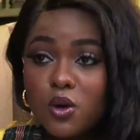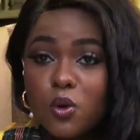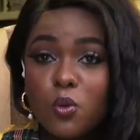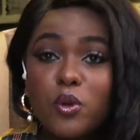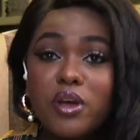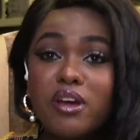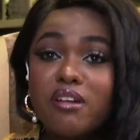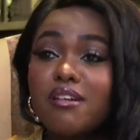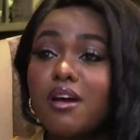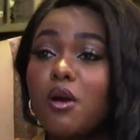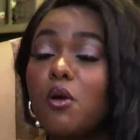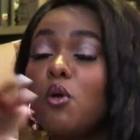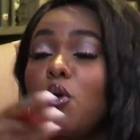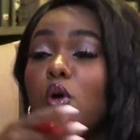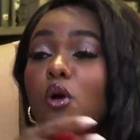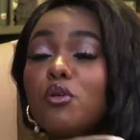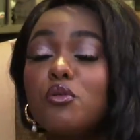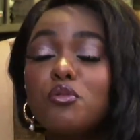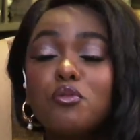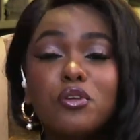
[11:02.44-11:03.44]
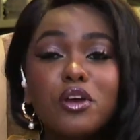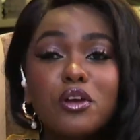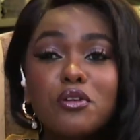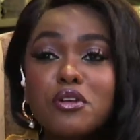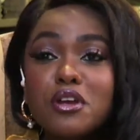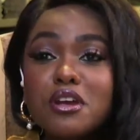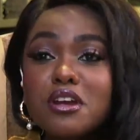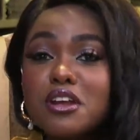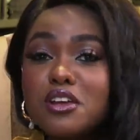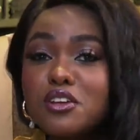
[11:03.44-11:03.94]
we are a
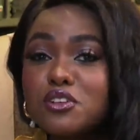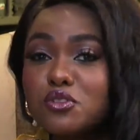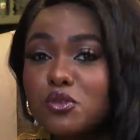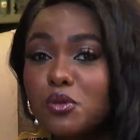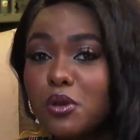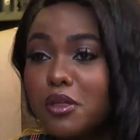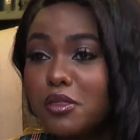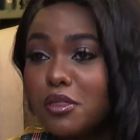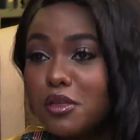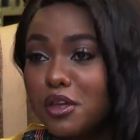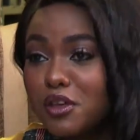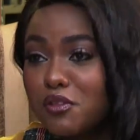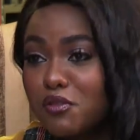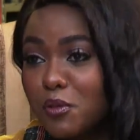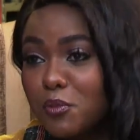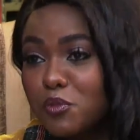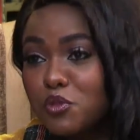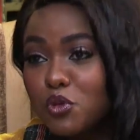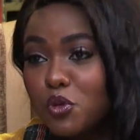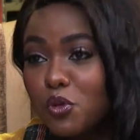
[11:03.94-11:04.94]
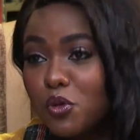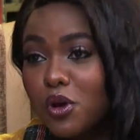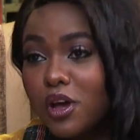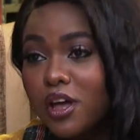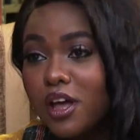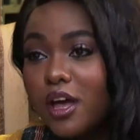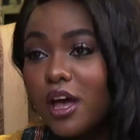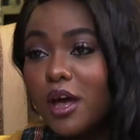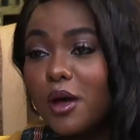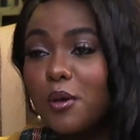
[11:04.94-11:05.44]
God-fearing nation. I think if I'm to,
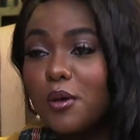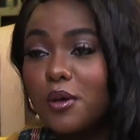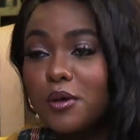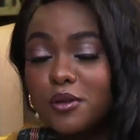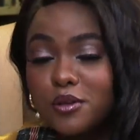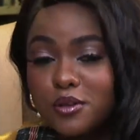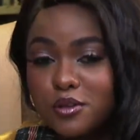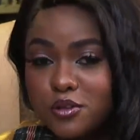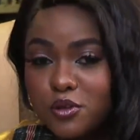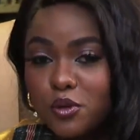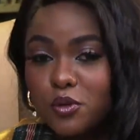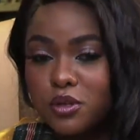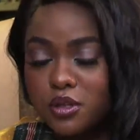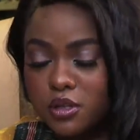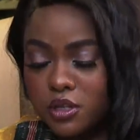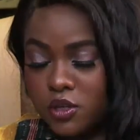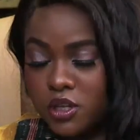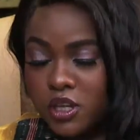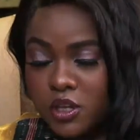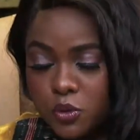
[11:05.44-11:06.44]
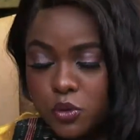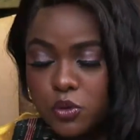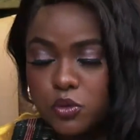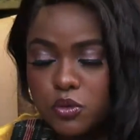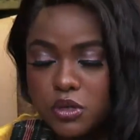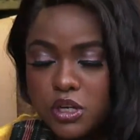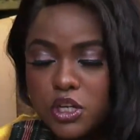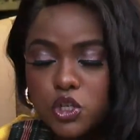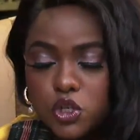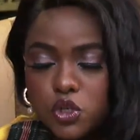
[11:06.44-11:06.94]
you know, Kikuyu
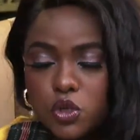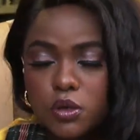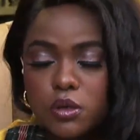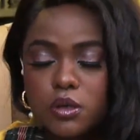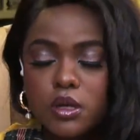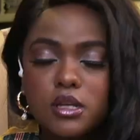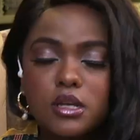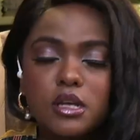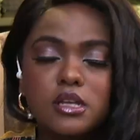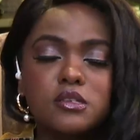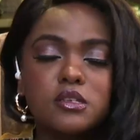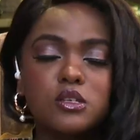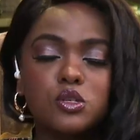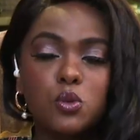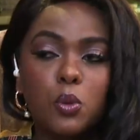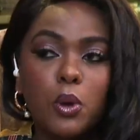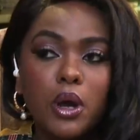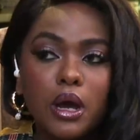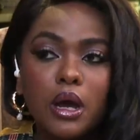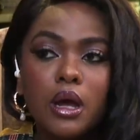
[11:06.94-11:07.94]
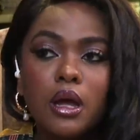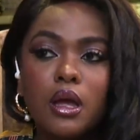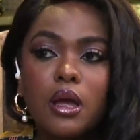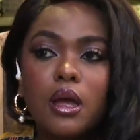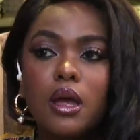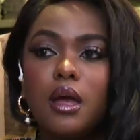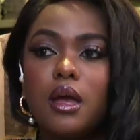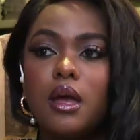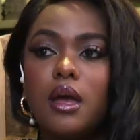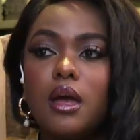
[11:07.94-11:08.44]
nation, as it were.
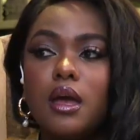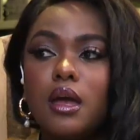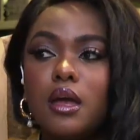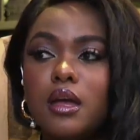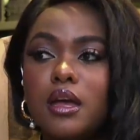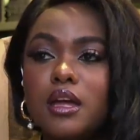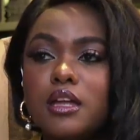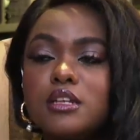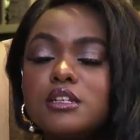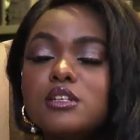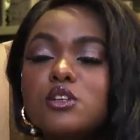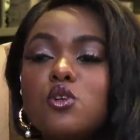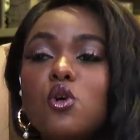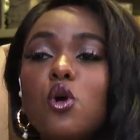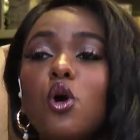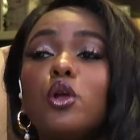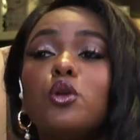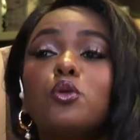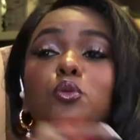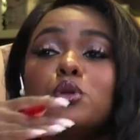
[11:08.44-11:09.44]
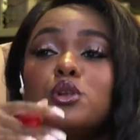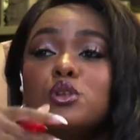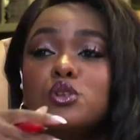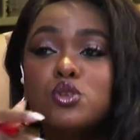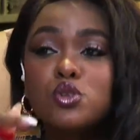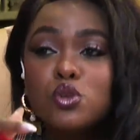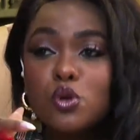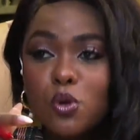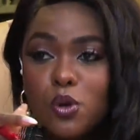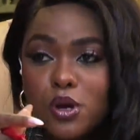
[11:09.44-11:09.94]
And God will
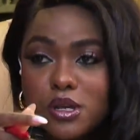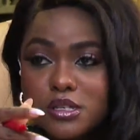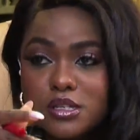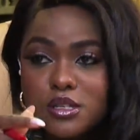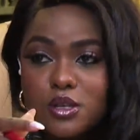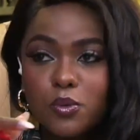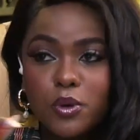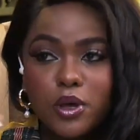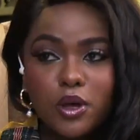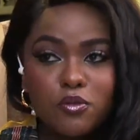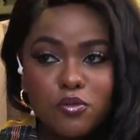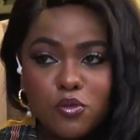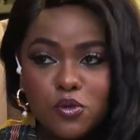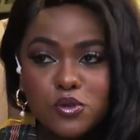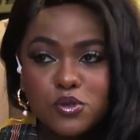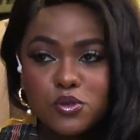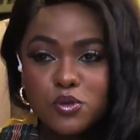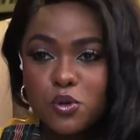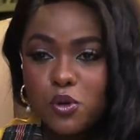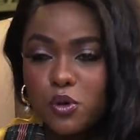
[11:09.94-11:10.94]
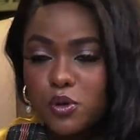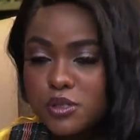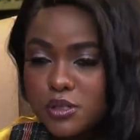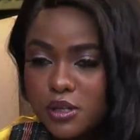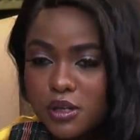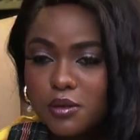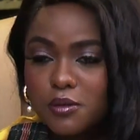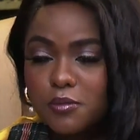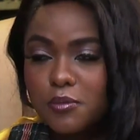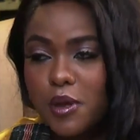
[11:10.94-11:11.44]
show us the way. Of course, God,
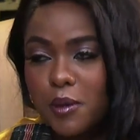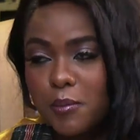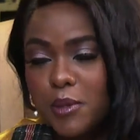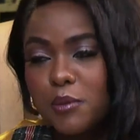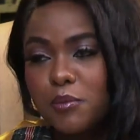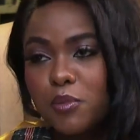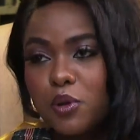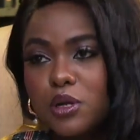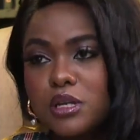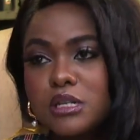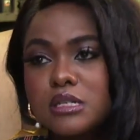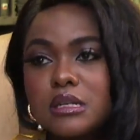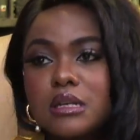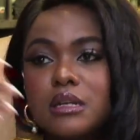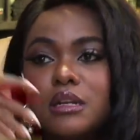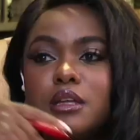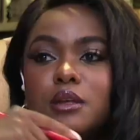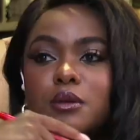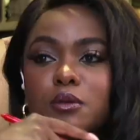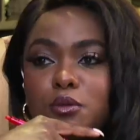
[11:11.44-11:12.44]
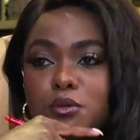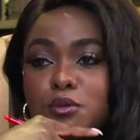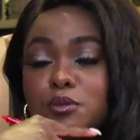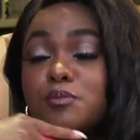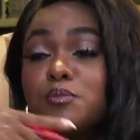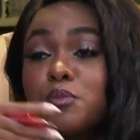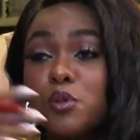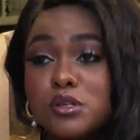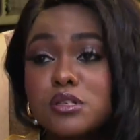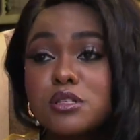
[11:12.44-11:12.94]
I mean, politically could
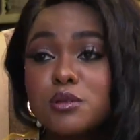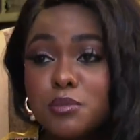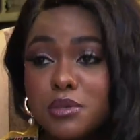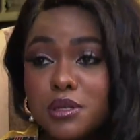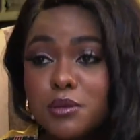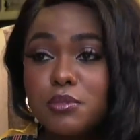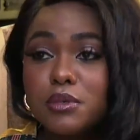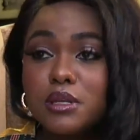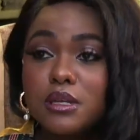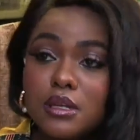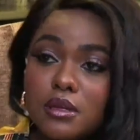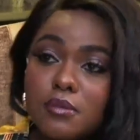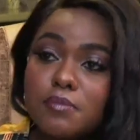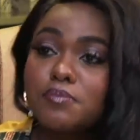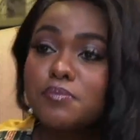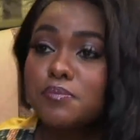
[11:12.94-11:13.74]
possibly be